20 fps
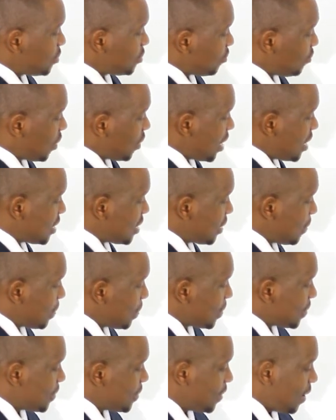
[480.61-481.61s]
you find
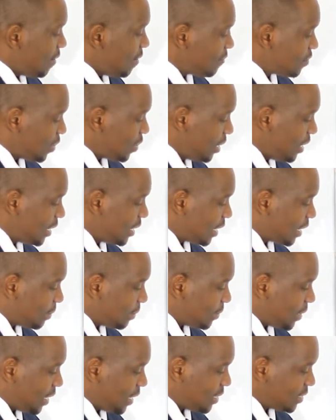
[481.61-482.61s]
you have your income,
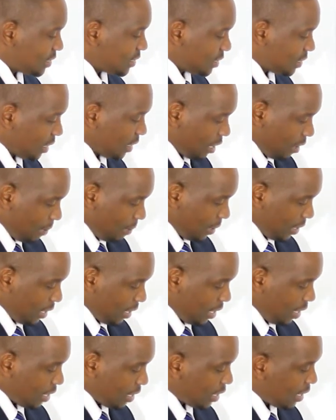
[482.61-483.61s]
yes, coming
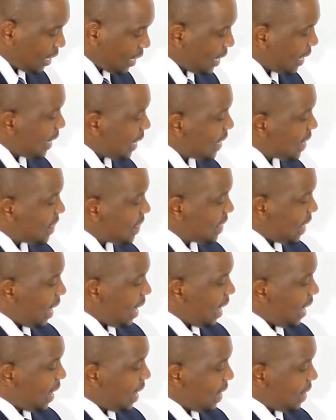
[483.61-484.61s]
in.
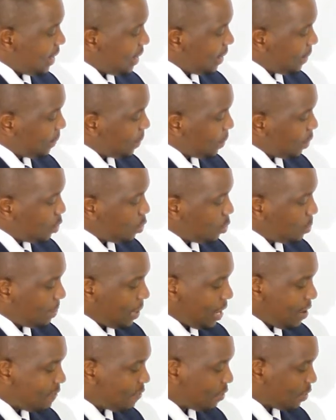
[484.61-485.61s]
Then you
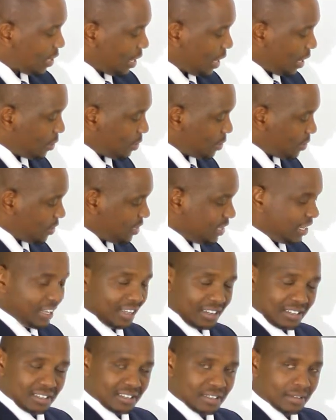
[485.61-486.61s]
pay for the house,
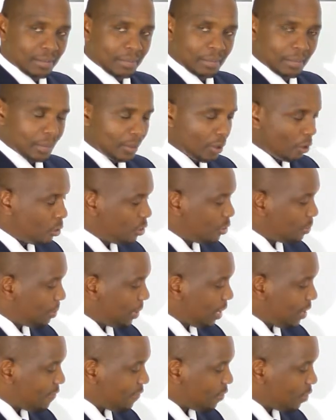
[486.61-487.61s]
yes, or you
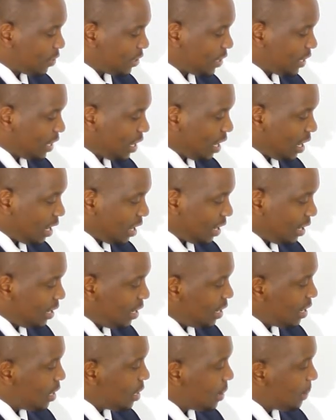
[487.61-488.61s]
pay for the car.
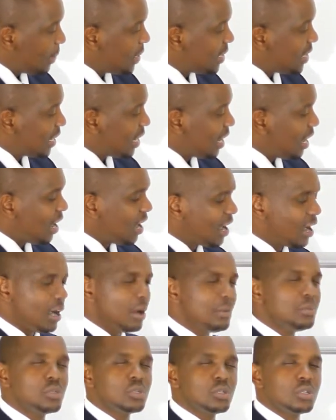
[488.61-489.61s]
But the car
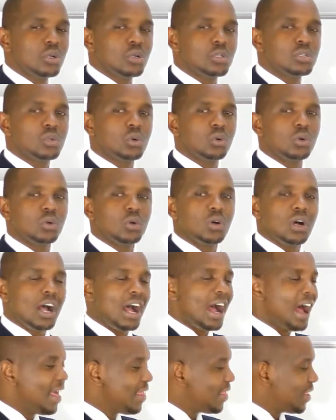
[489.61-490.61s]
comes with also
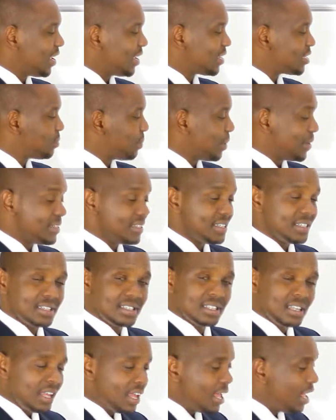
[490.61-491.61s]
other expenses.
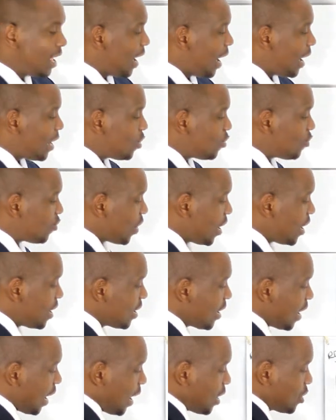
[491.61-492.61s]
And you
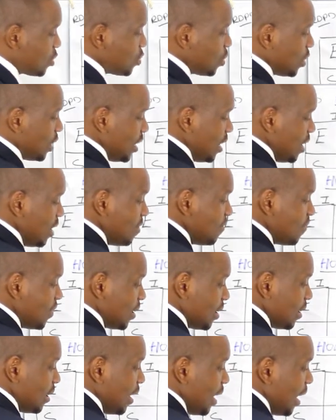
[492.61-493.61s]
find actually
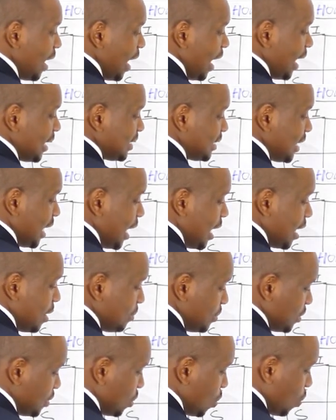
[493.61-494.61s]
even at
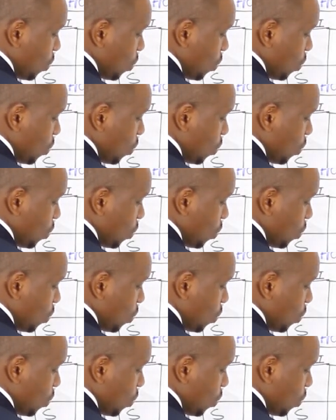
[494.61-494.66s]
times